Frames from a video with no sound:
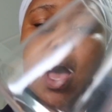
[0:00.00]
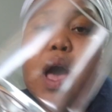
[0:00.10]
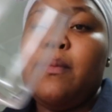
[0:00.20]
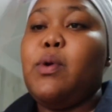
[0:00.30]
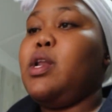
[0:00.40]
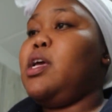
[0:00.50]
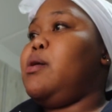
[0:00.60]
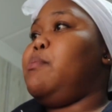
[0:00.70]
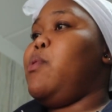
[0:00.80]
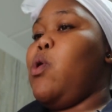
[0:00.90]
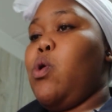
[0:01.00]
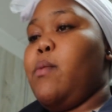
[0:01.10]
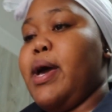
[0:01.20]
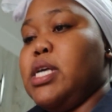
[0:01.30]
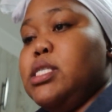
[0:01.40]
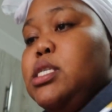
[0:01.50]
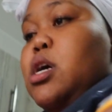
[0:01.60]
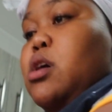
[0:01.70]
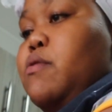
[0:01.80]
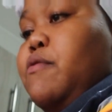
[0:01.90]
I'm gonna pour
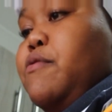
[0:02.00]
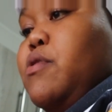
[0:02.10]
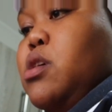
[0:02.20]
myself